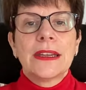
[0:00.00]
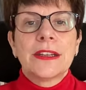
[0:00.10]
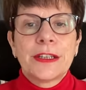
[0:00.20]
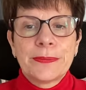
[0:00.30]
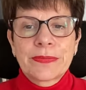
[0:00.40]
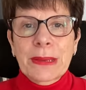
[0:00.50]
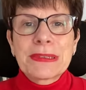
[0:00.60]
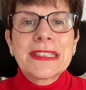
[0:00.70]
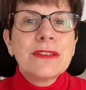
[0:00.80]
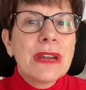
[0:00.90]
um, I'm
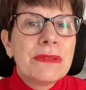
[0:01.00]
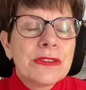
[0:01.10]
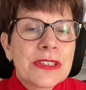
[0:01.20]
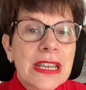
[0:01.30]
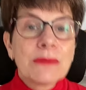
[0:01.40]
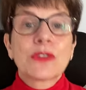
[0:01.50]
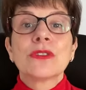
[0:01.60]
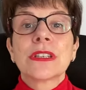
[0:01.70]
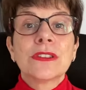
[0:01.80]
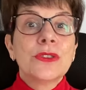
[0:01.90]
still wearing the same
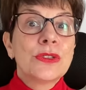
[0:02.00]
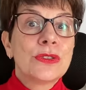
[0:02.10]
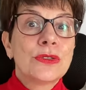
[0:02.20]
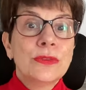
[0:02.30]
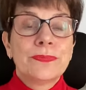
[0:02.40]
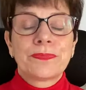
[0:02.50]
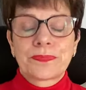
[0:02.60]
clothes that I used to